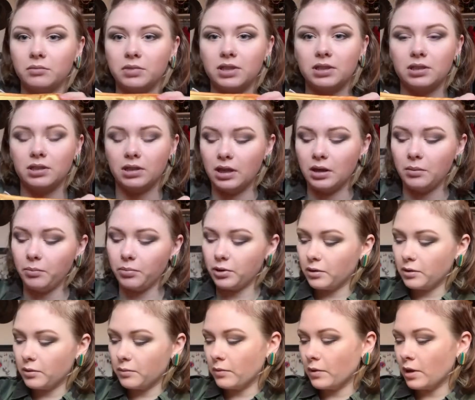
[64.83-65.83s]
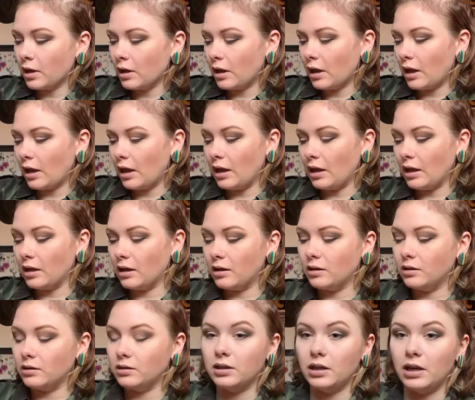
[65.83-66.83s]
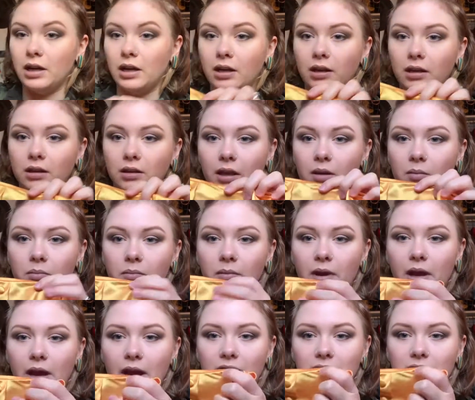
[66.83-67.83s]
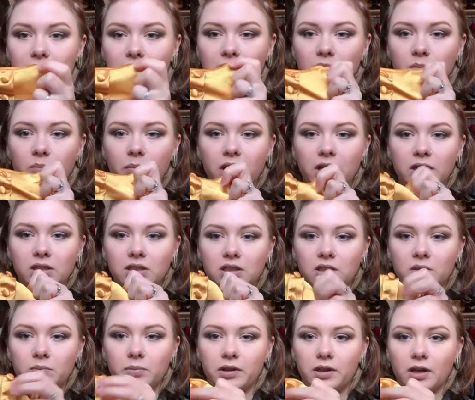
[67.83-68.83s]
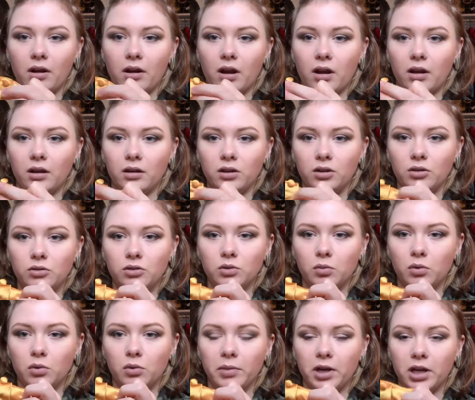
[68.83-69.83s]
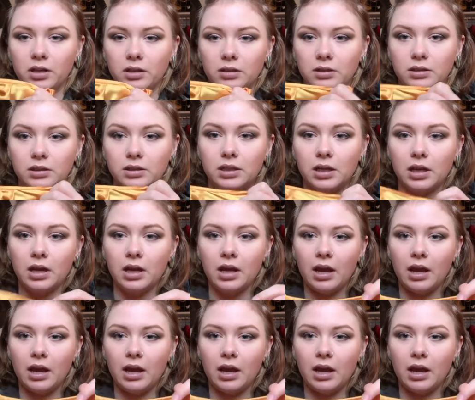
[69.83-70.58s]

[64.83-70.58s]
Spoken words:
slip, and it like has these buttons, but they're not usable buttons,